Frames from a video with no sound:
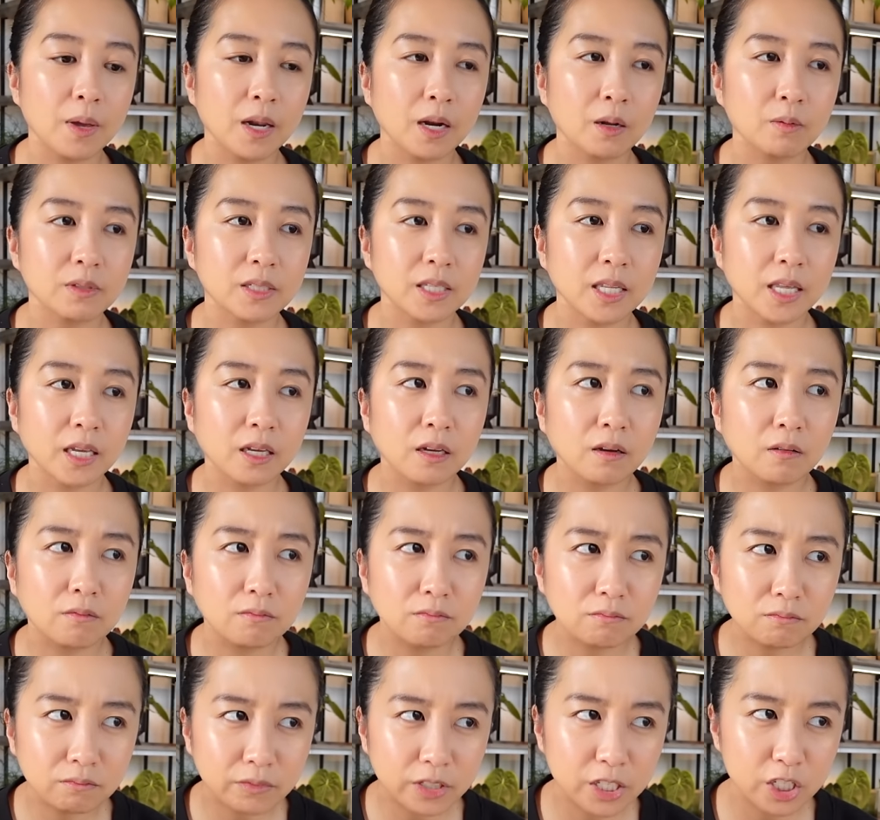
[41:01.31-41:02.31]
And I was like,
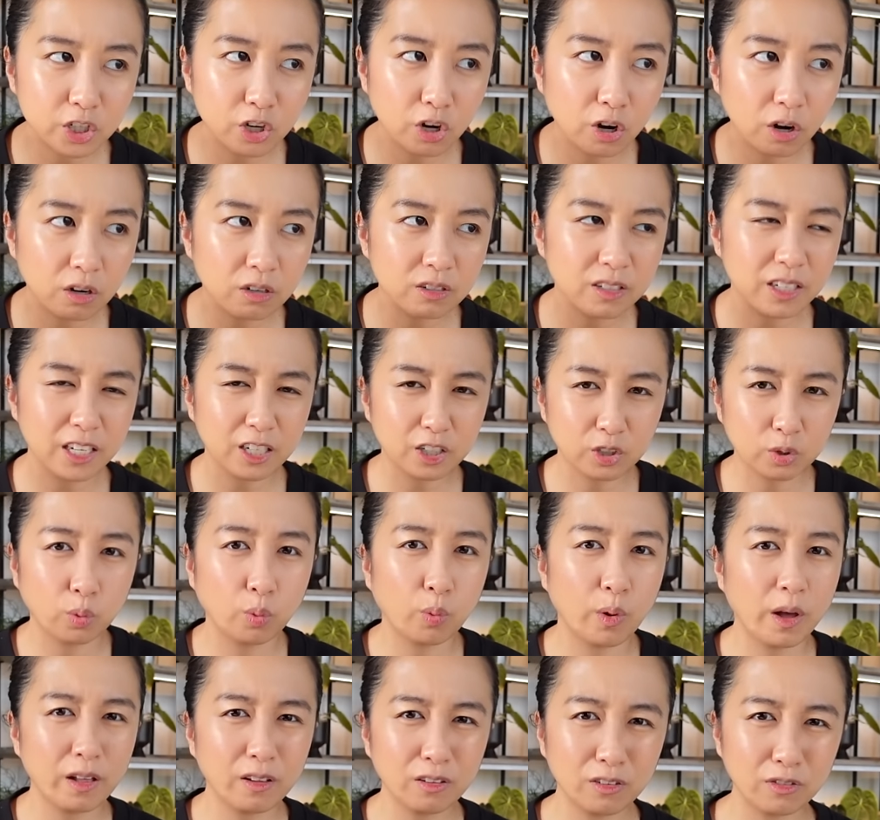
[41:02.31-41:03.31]
this card's like
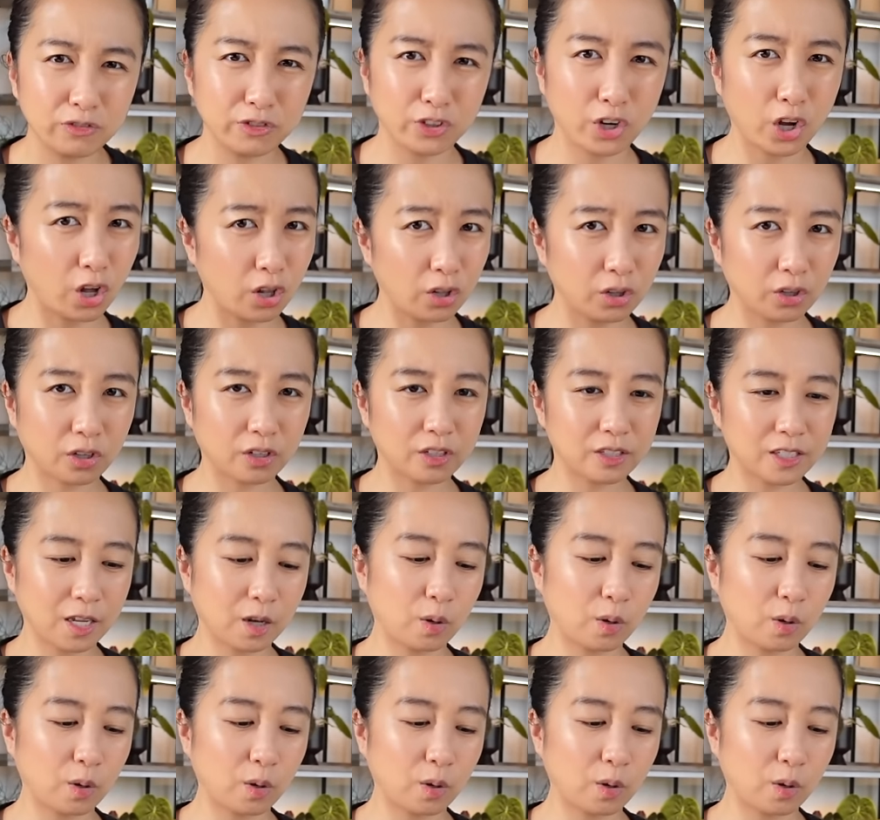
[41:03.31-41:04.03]
$12.